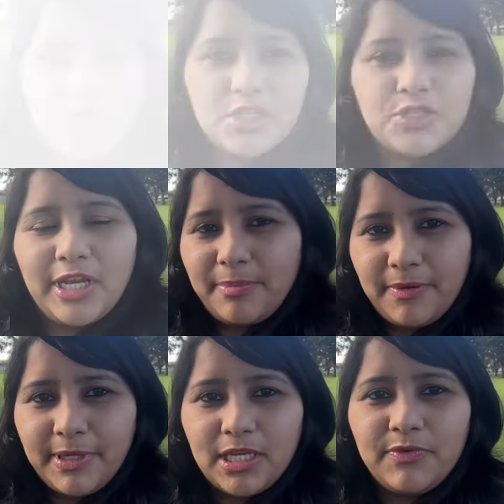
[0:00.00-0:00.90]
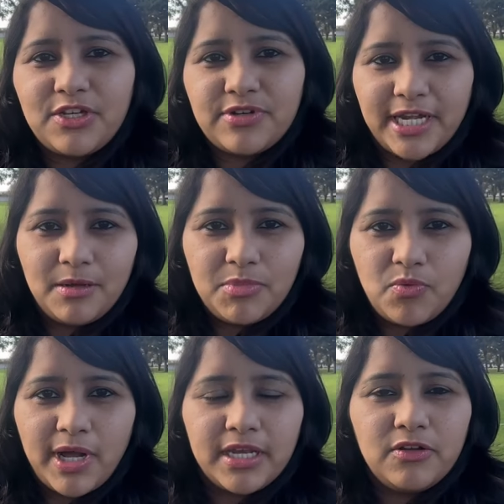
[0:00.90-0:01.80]
So let me begin with trend number
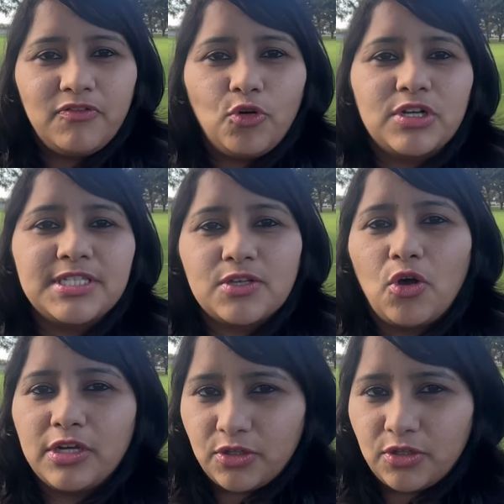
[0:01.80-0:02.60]
one, focus on